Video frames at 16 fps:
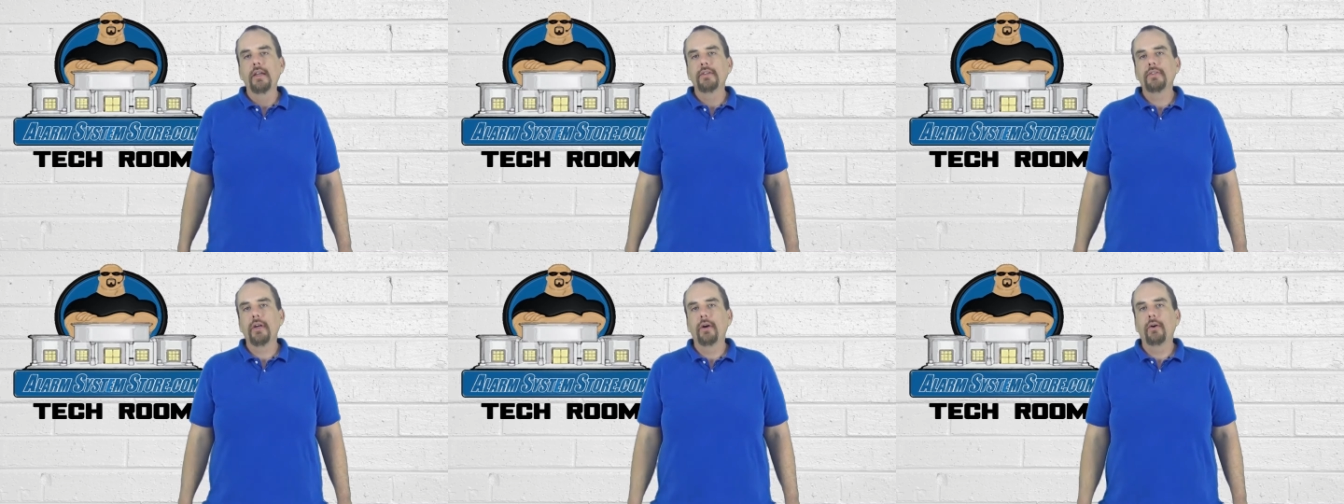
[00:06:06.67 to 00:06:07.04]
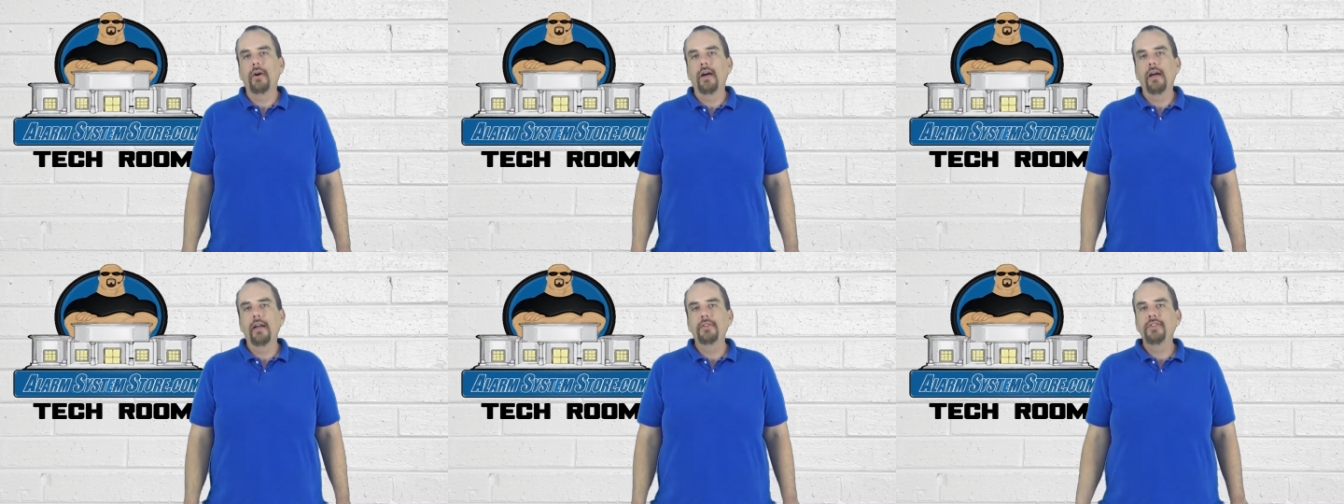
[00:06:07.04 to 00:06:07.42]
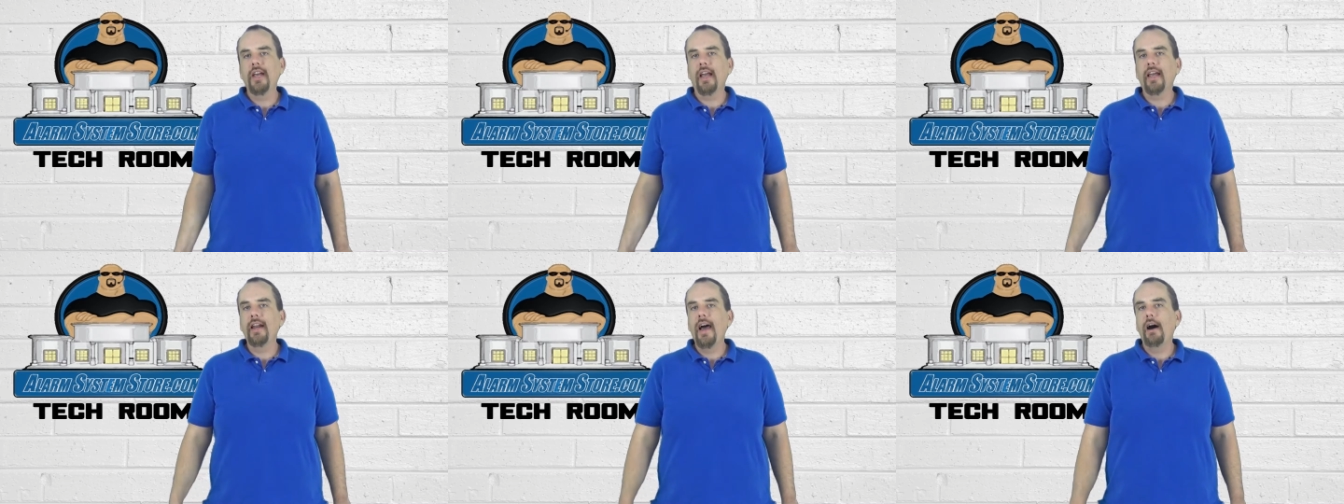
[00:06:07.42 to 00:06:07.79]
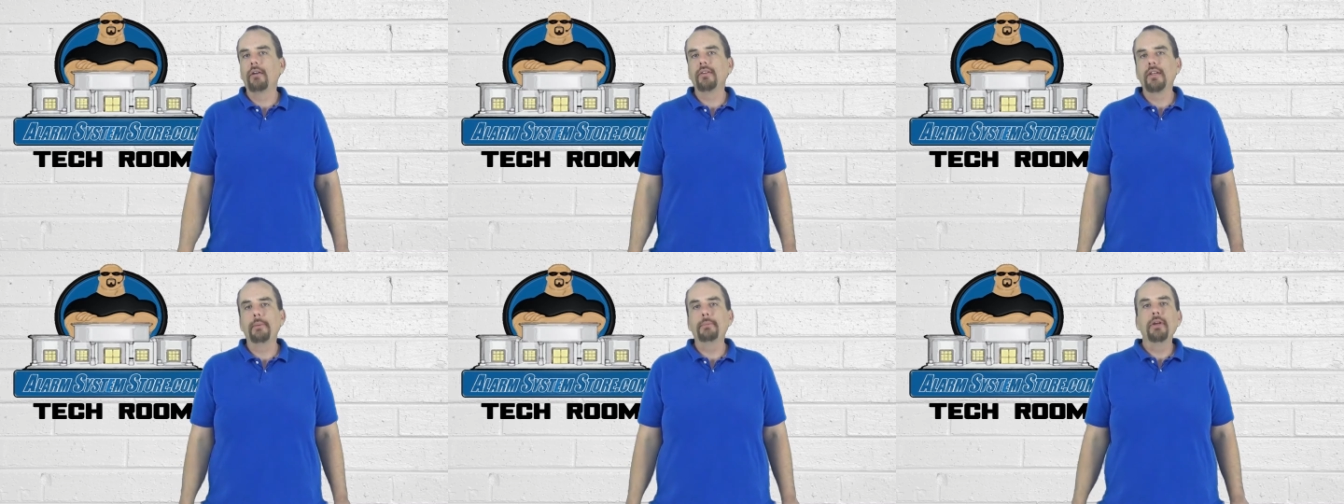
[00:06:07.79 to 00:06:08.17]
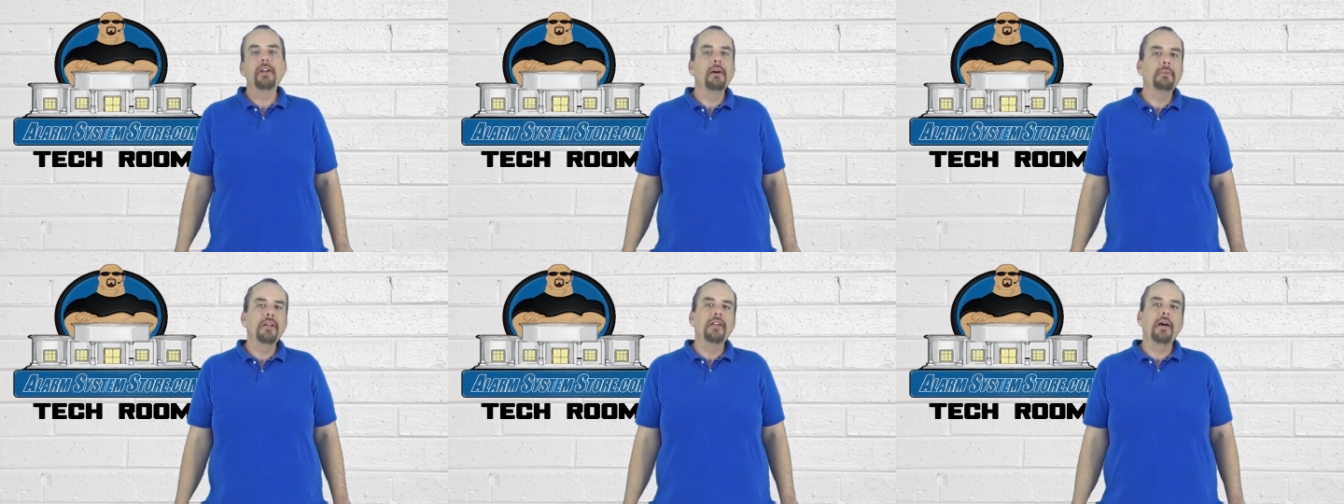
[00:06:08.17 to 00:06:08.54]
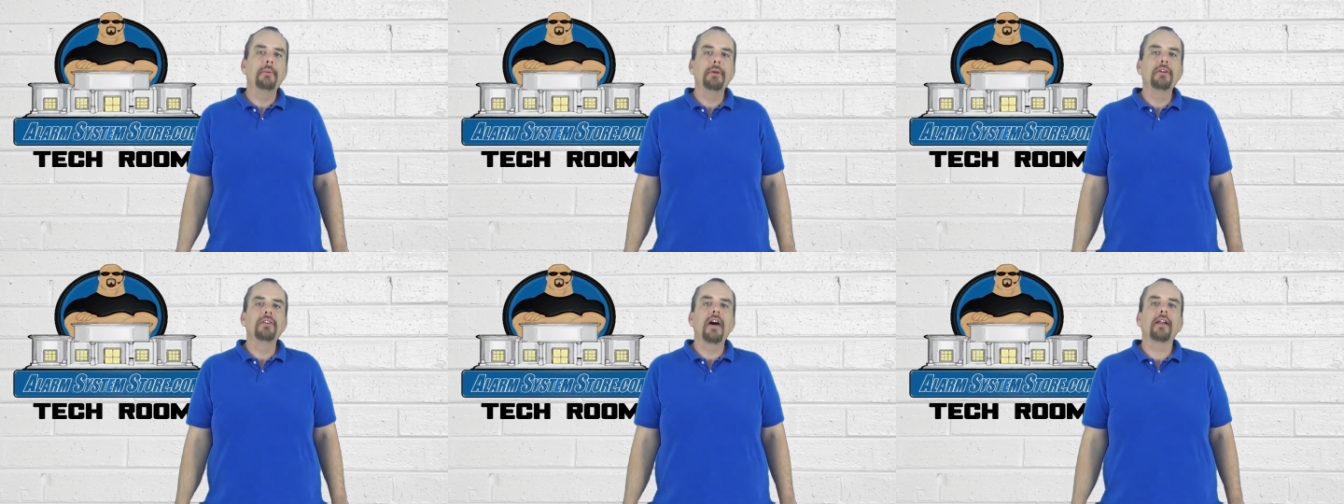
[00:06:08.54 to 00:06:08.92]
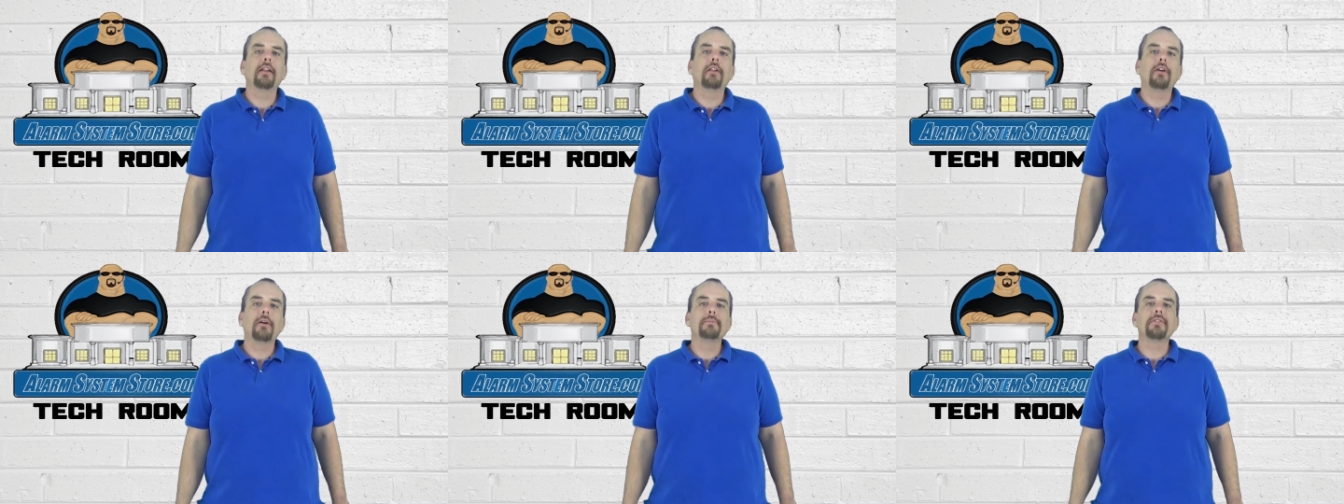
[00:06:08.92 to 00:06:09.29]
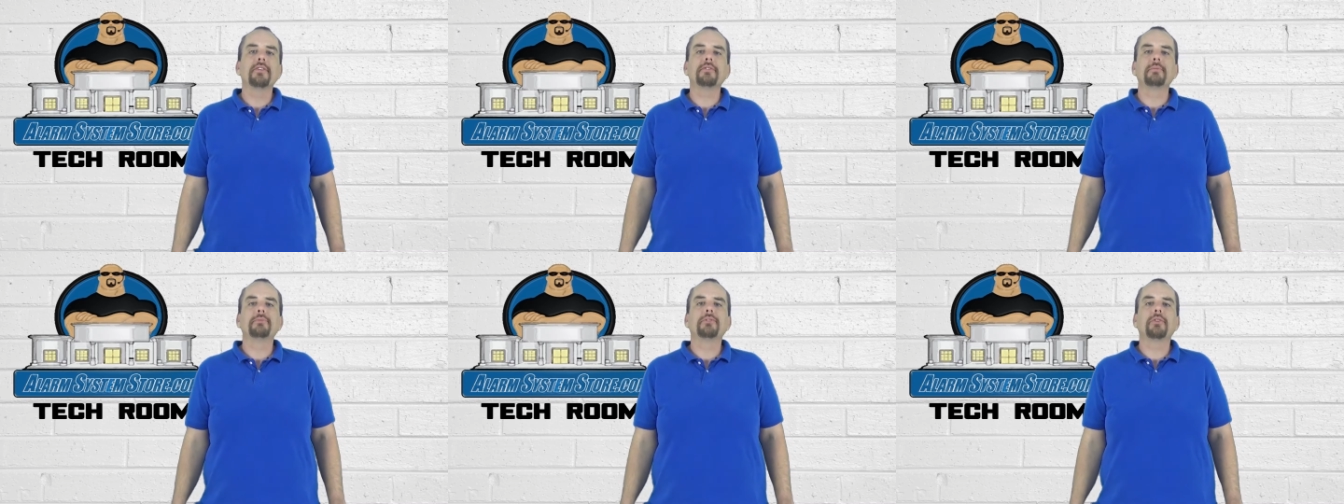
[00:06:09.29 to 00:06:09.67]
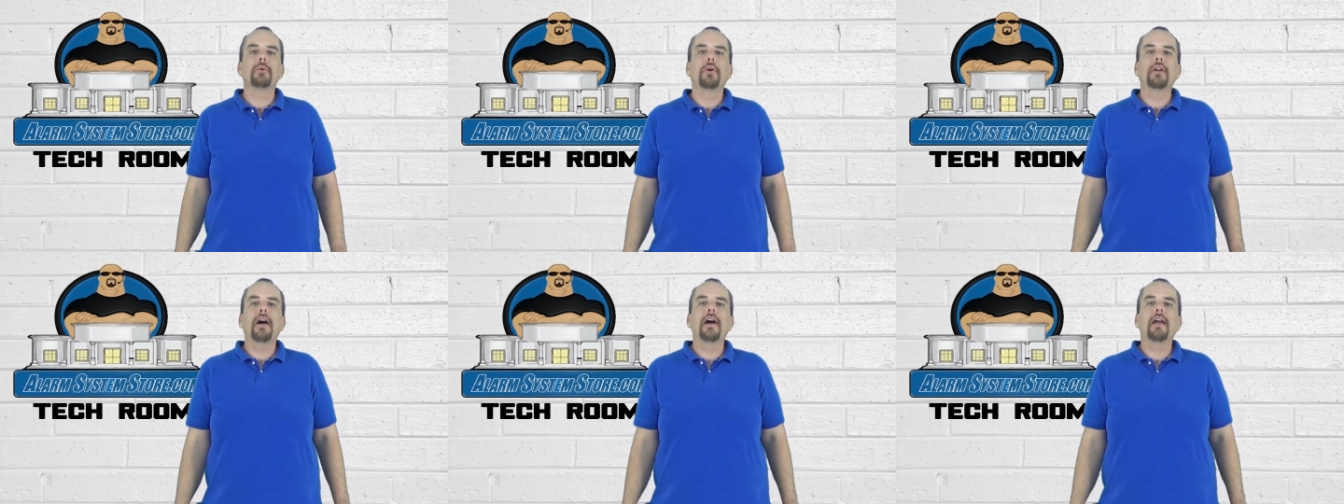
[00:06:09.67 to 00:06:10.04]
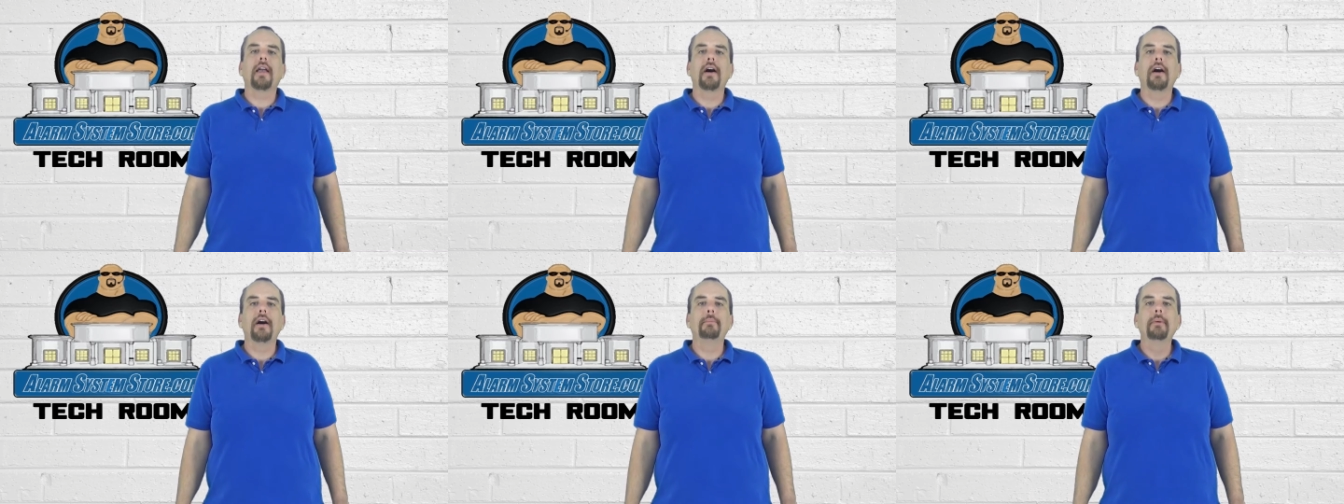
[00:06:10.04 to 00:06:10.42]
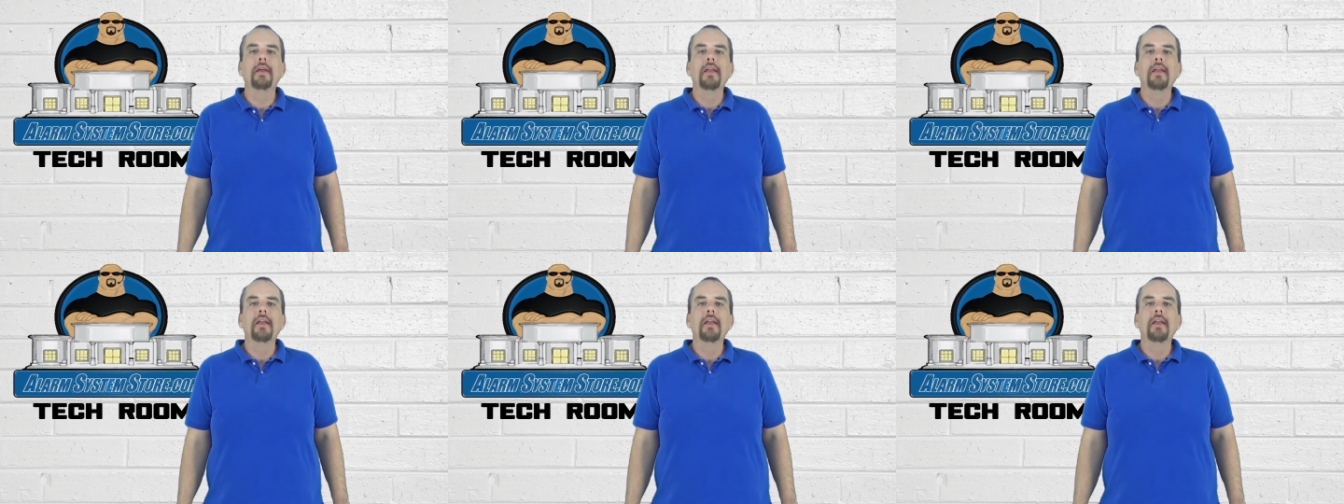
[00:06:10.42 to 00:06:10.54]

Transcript: So uh, check it out, www.alarmsystemstore.com.